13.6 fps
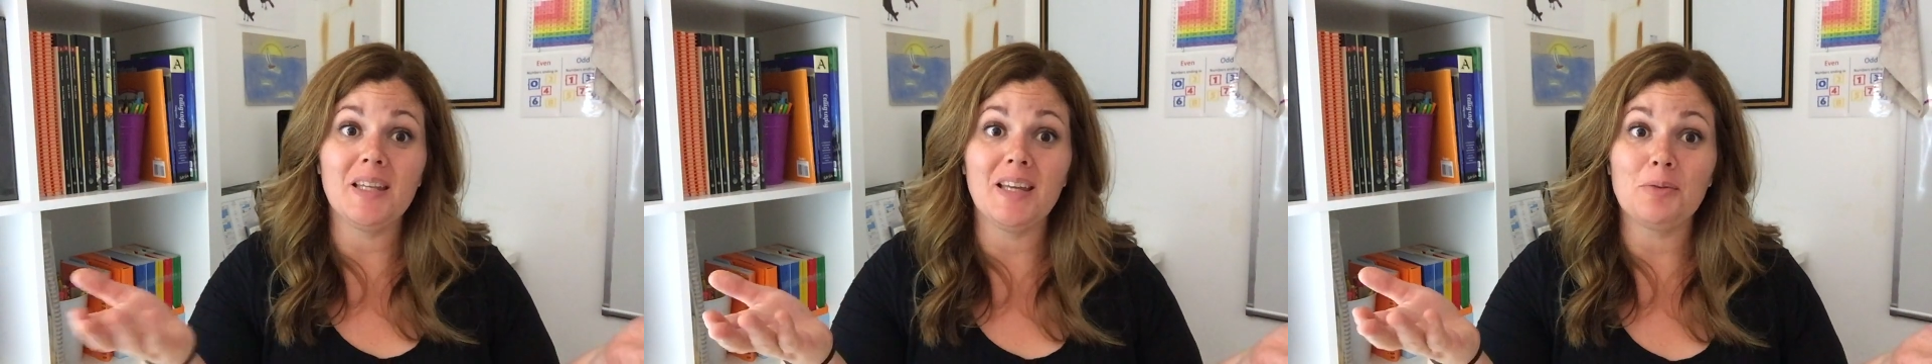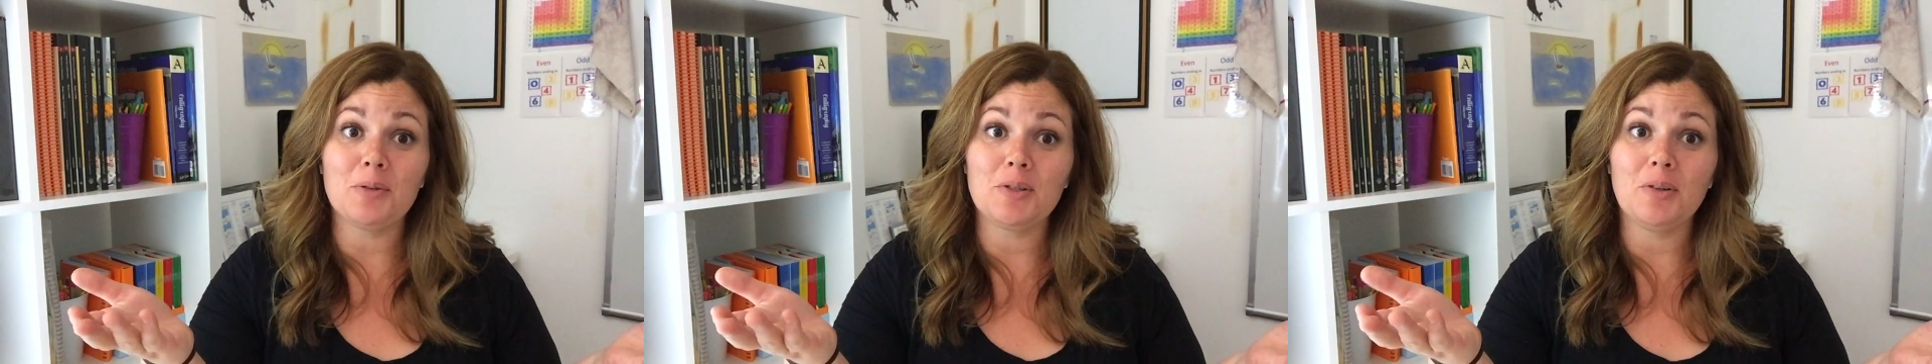the
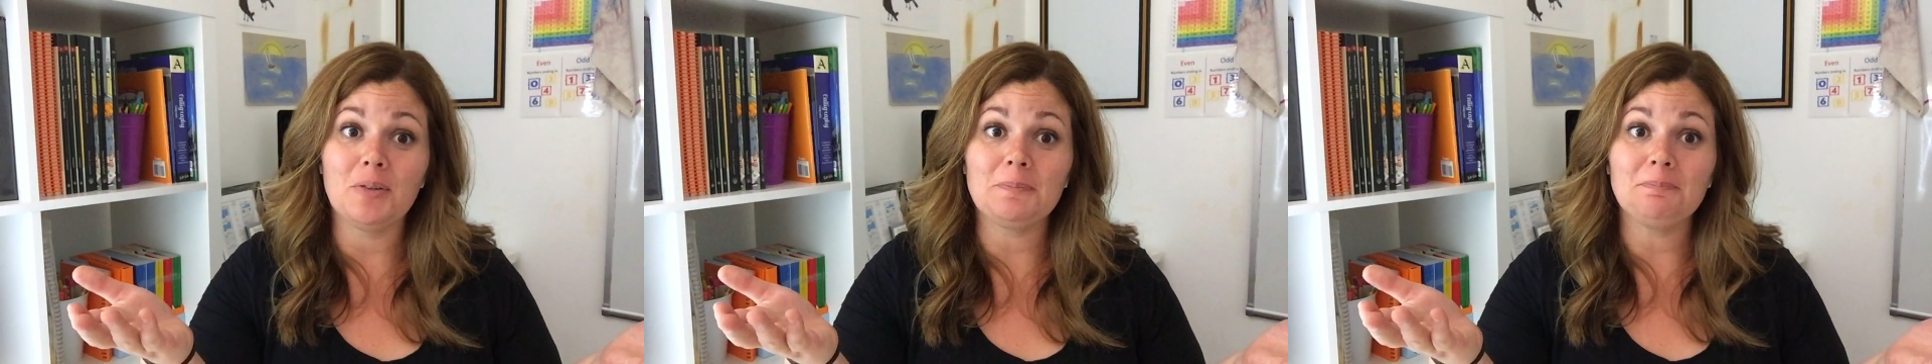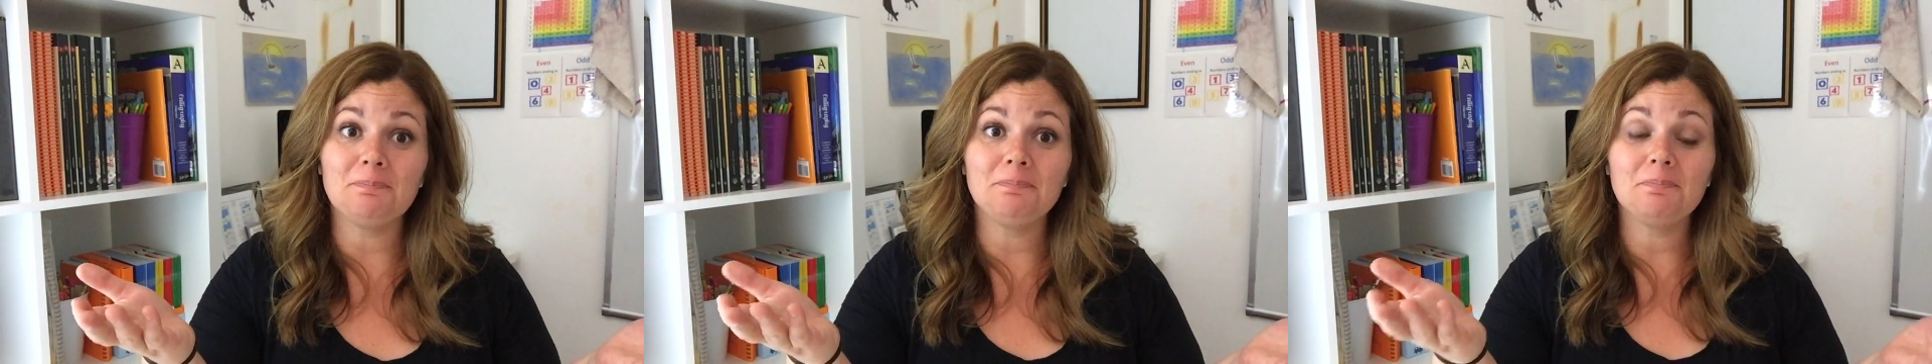end result.
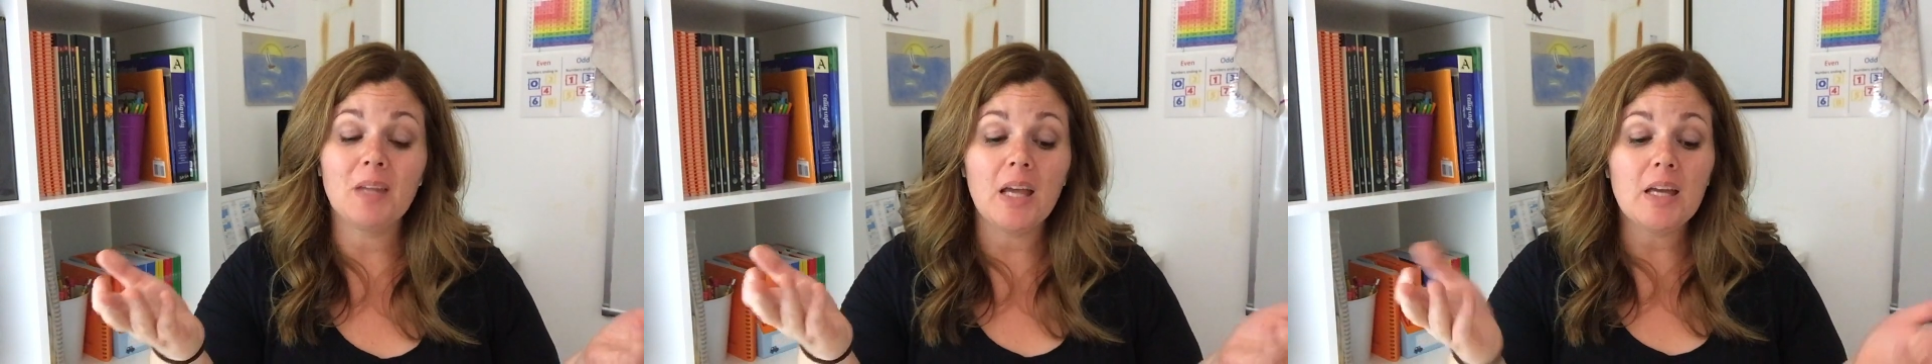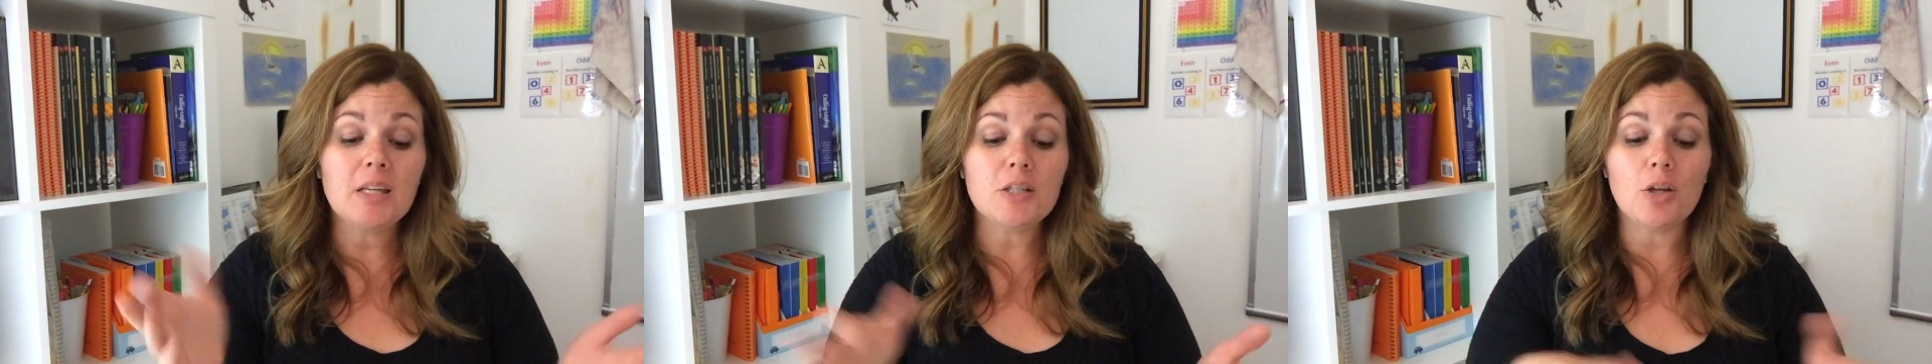
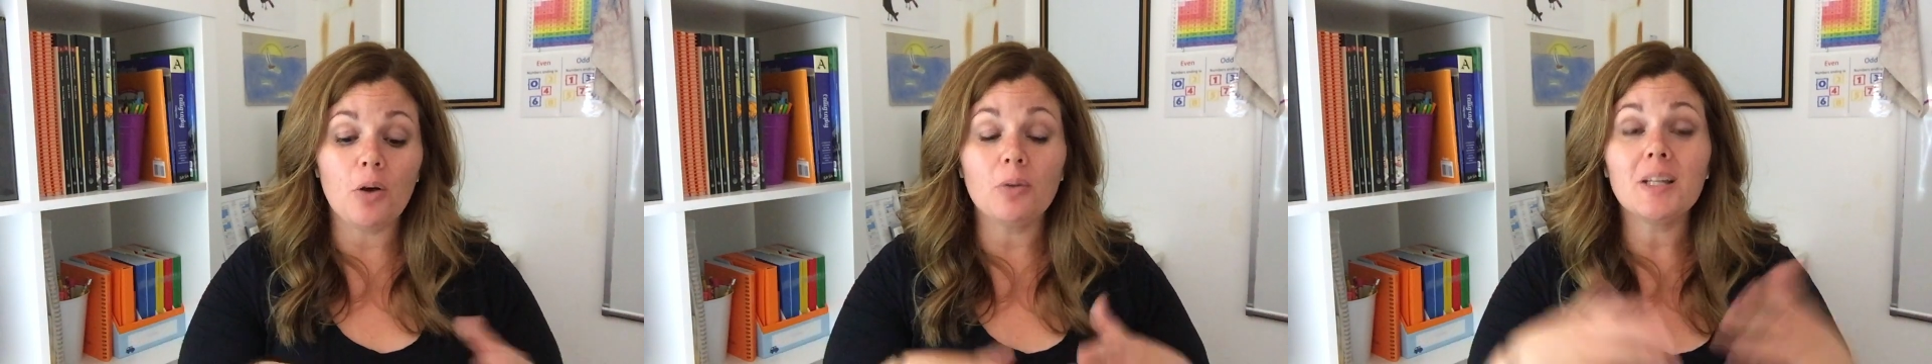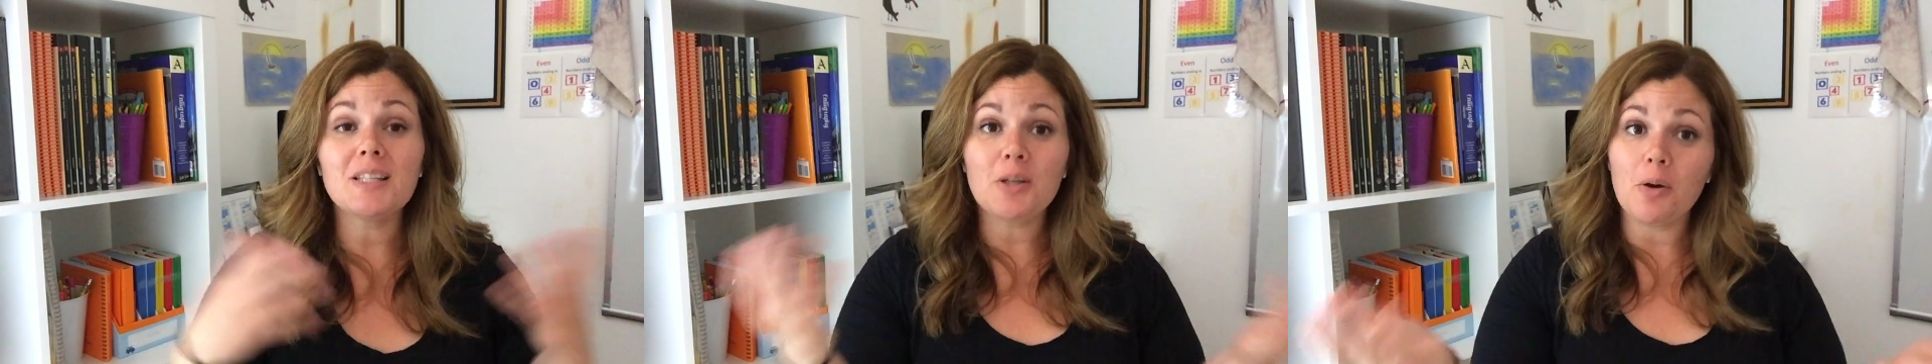So
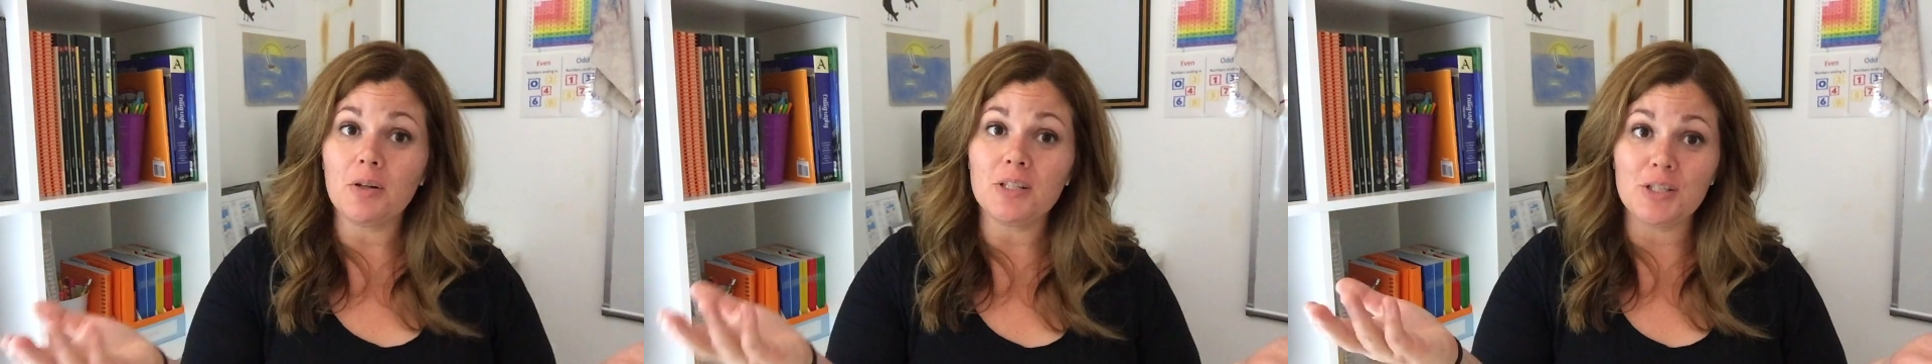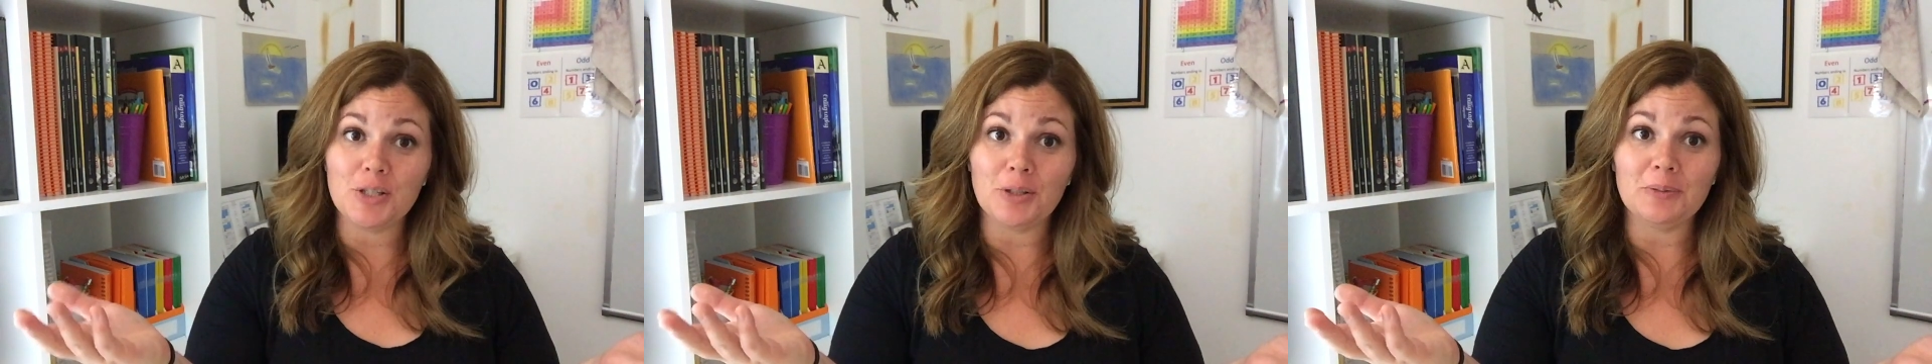let's go on
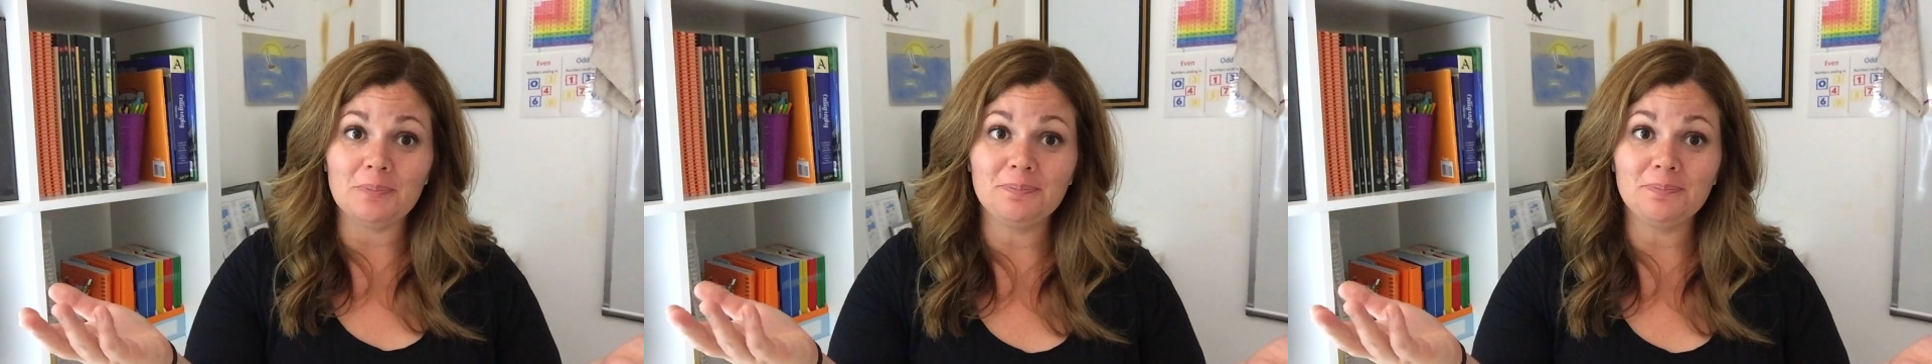to 2.